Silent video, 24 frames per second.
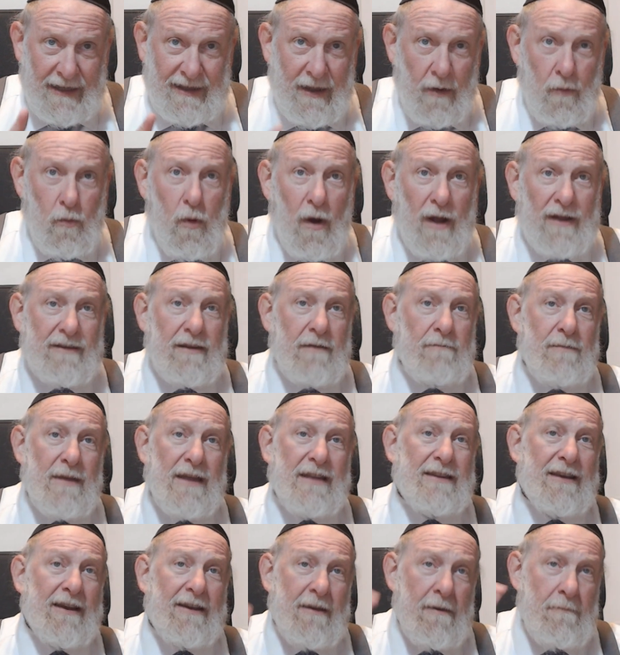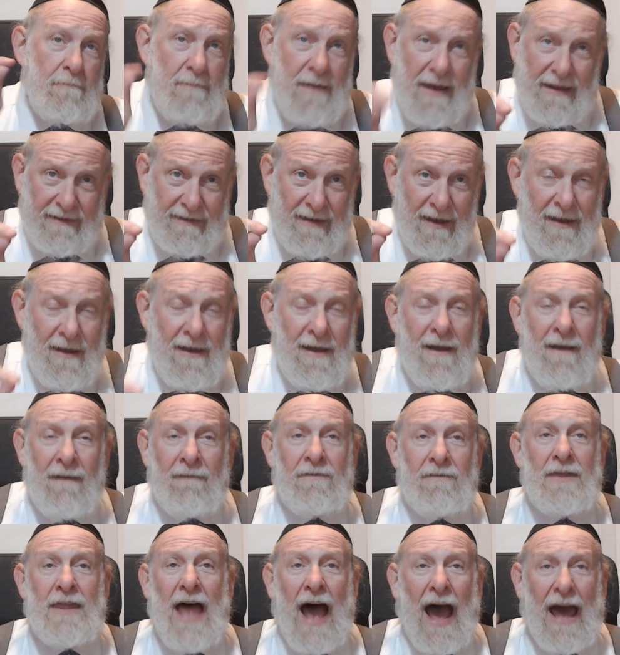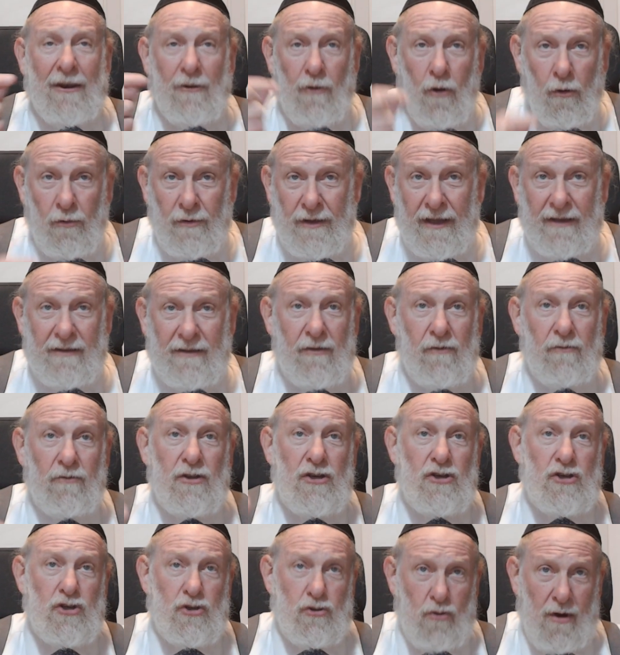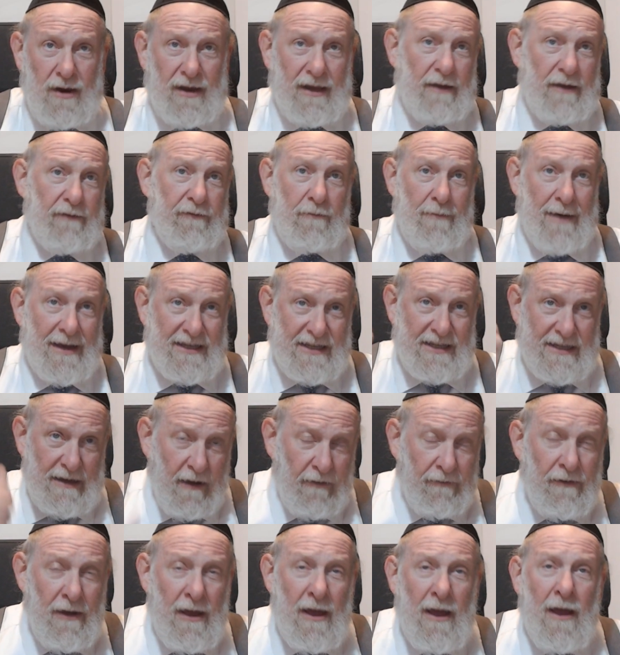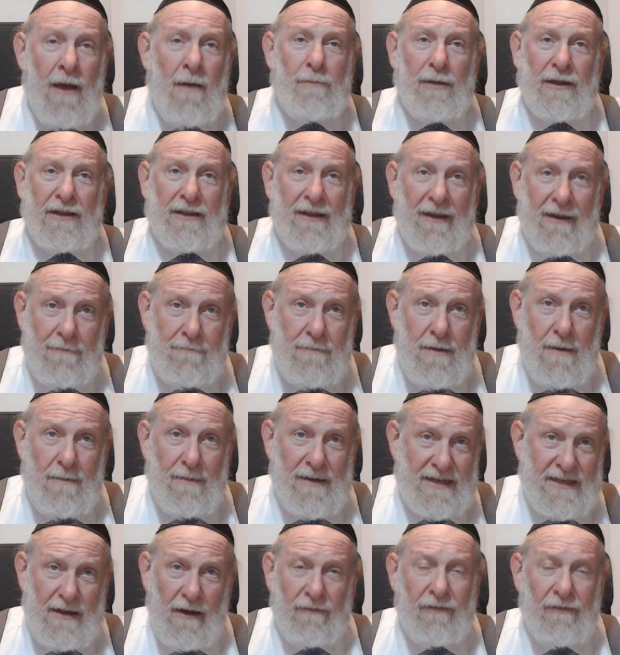They wanted me to commit not only to destroying it for myself, but to commit myself